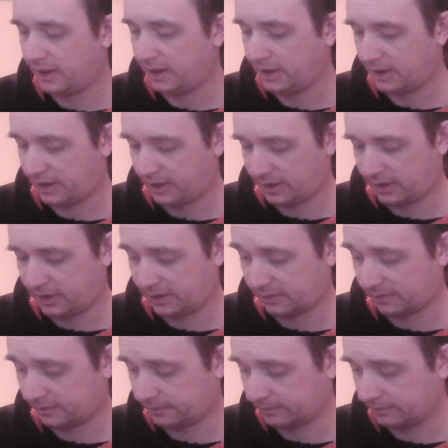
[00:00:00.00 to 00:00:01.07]

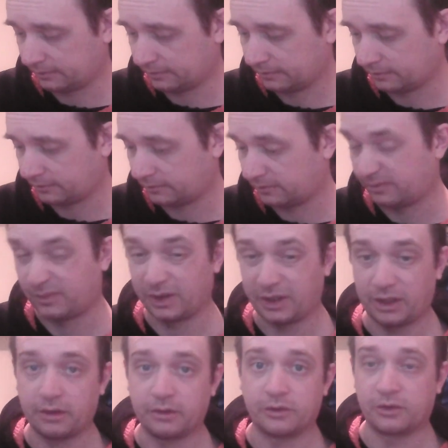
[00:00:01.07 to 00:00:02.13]
But yeah,
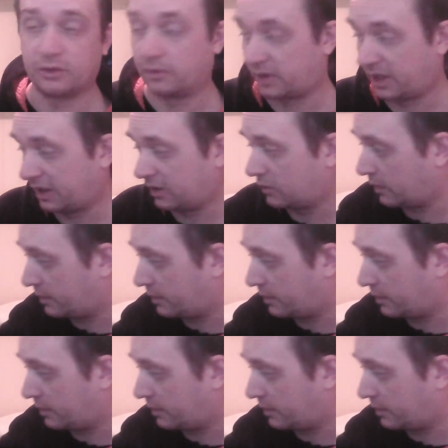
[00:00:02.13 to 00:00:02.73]
I'll just do a case swap at